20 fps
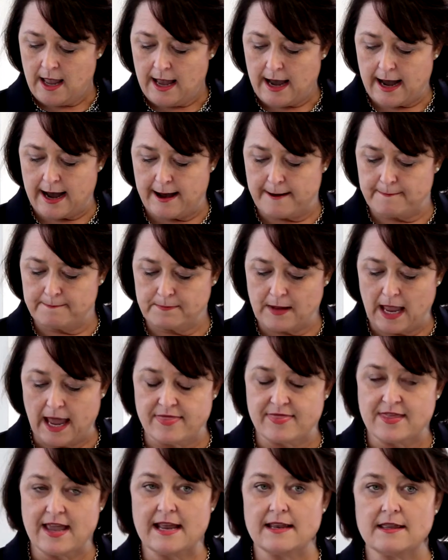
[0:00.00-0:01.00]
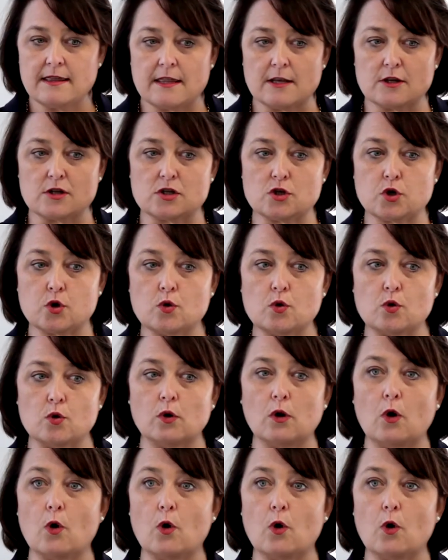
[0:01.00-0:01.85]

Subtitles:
And then the tool